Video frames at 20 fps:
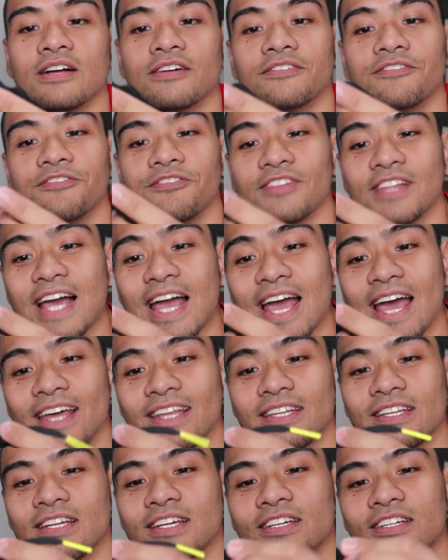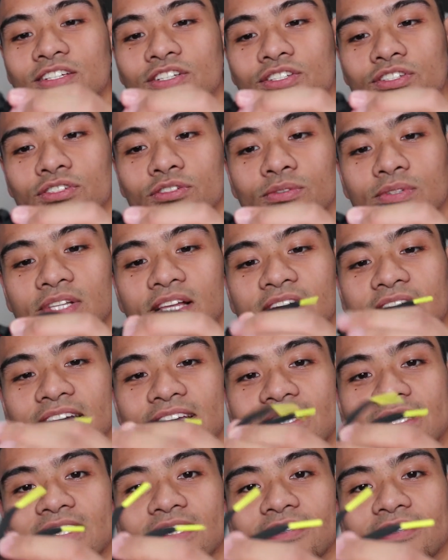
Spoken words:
flat shoelace,